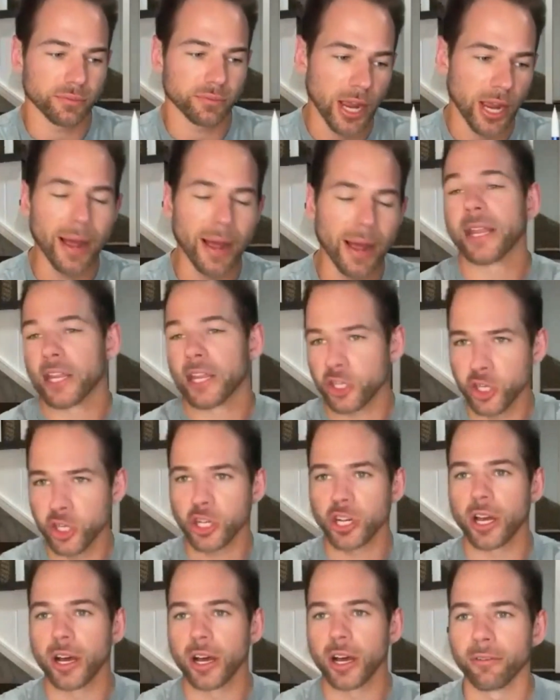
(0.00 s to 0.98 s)

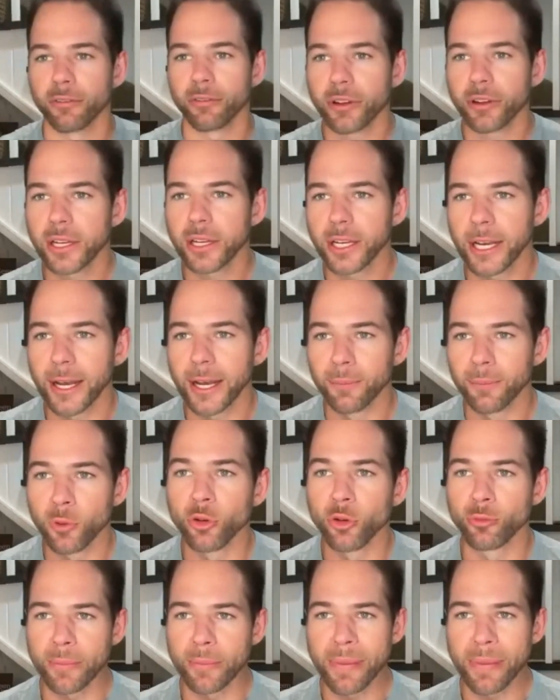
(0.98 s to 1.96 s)
combination of uh,
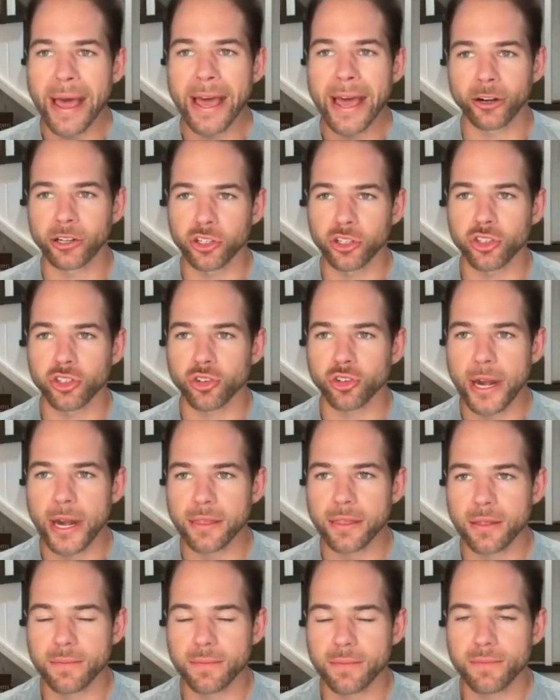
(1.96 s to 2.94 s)
movement pattern and
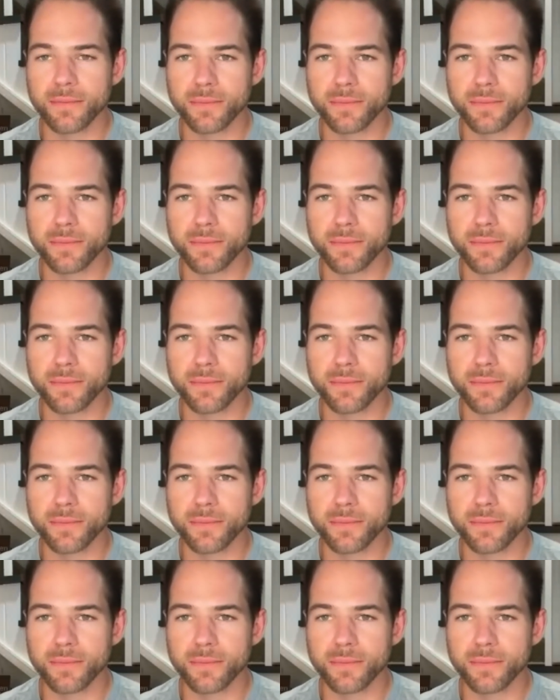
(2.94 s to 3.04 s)
strength